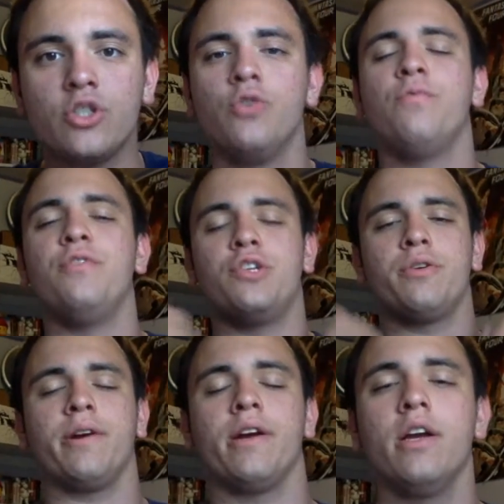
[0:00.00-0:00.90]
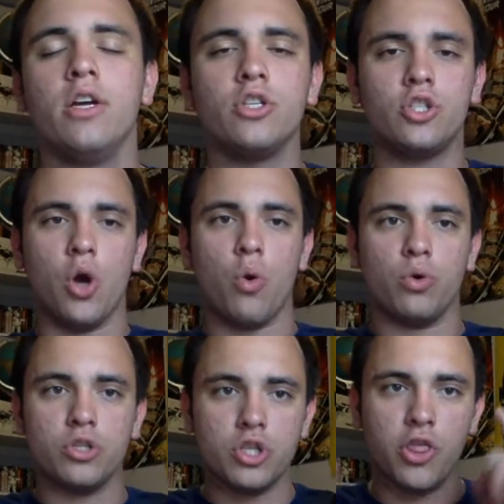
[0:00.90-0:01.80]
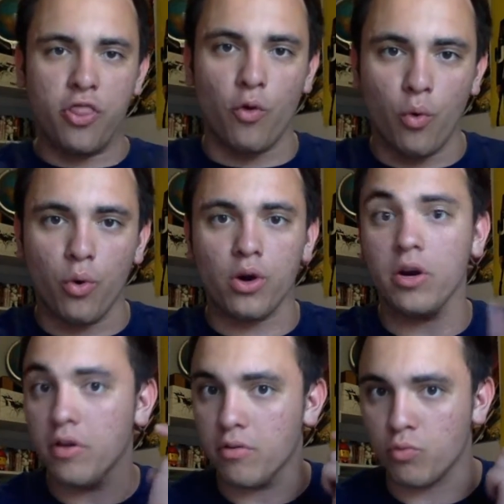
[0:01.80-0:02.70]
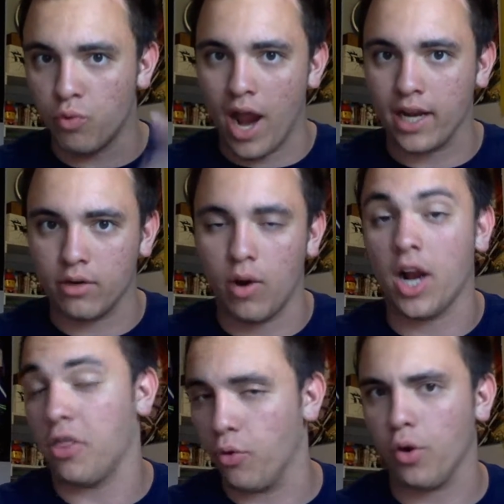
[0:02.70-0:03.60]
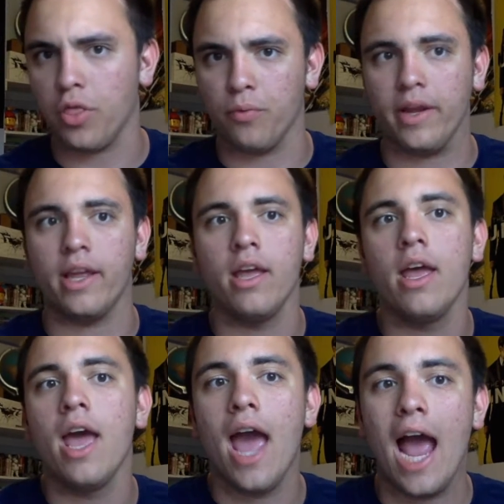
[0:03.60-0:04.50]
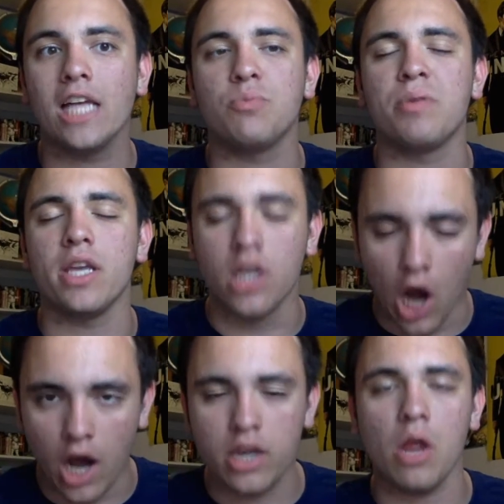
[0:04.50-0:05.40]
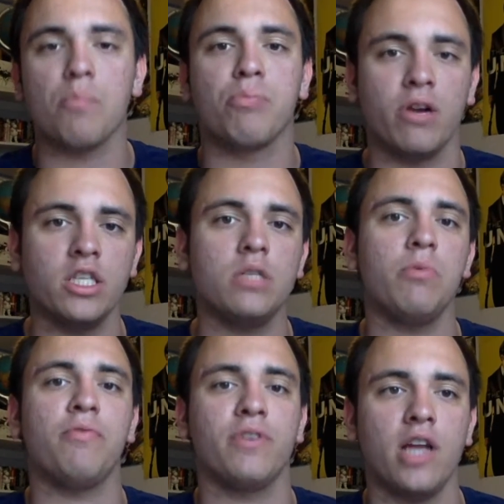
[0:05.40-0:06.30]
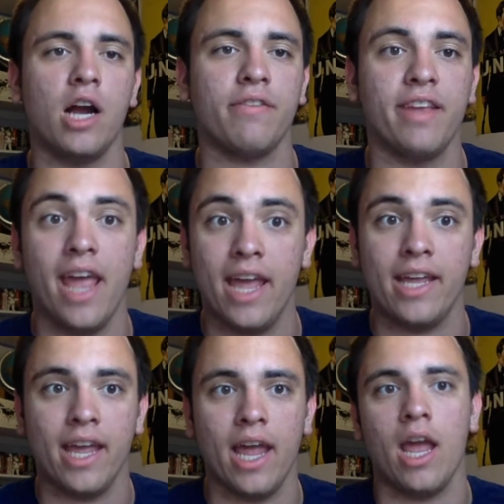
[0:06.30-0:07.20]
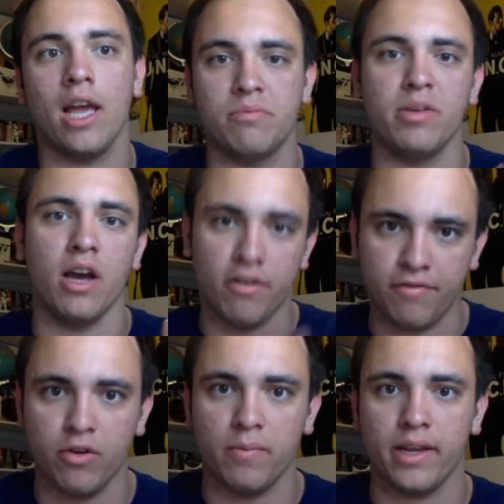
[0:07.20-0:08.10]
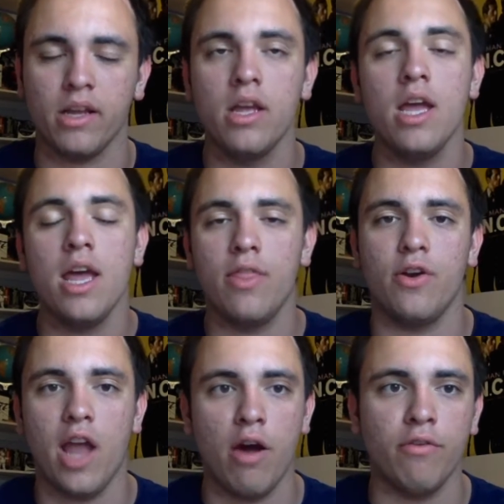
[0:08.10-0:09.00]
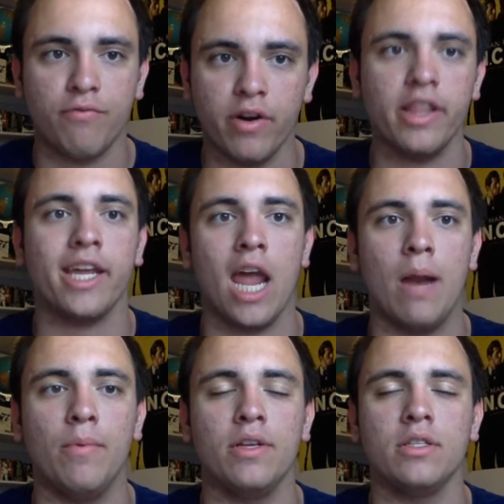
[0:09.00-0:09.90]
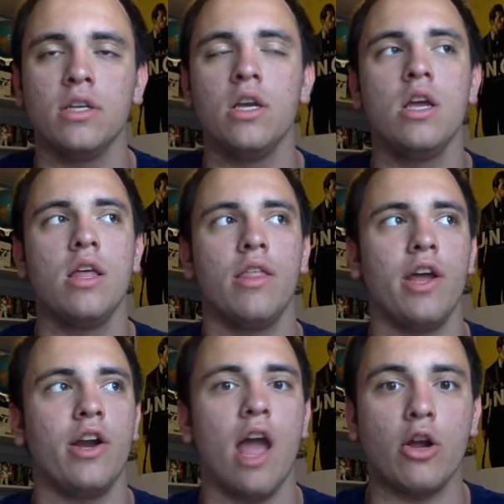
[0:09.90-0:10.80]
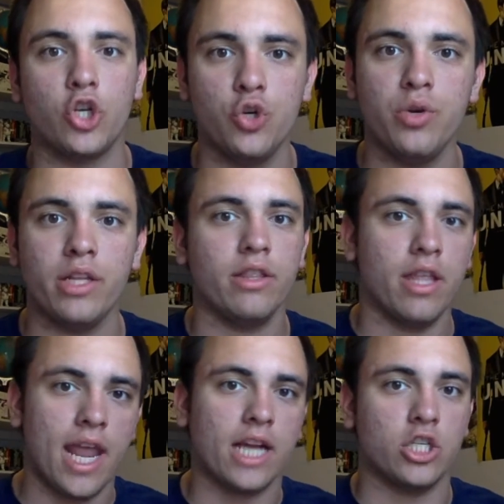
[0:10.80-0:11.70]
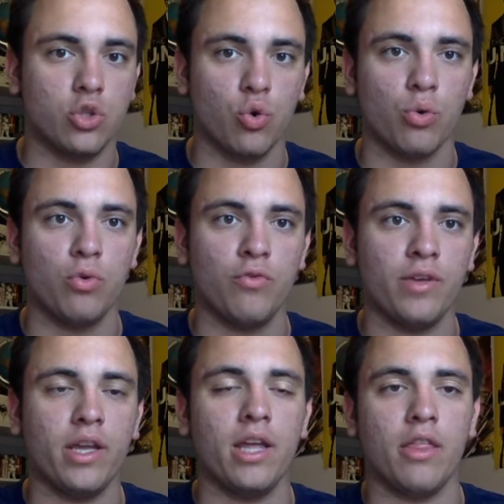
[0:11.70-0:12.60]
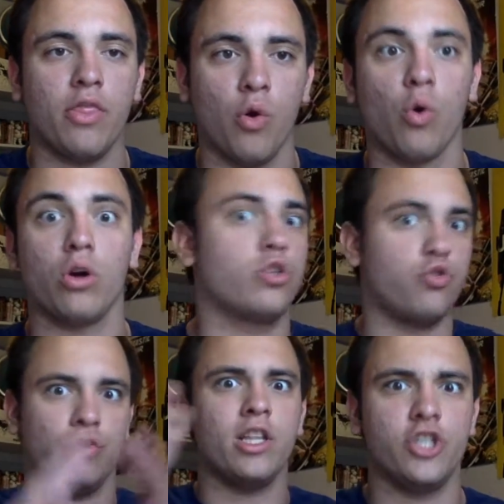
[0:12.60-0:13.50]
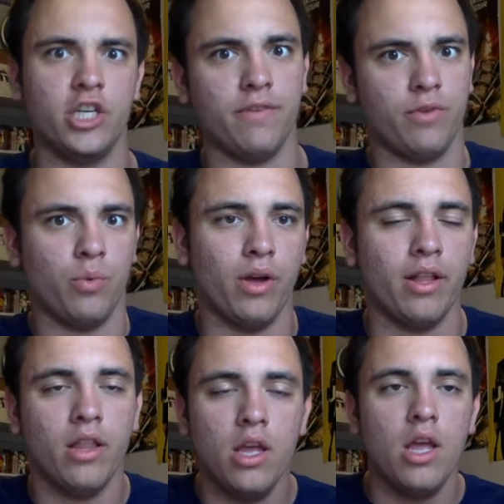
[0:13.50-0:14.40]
Super Review Show here. So, Thor Ragnarok, Thor 3, has begun principal photography, aka has begun filming. They're now in front of the cameras. They are now shooting the next Thor movie in the Thor trilogy, if you will.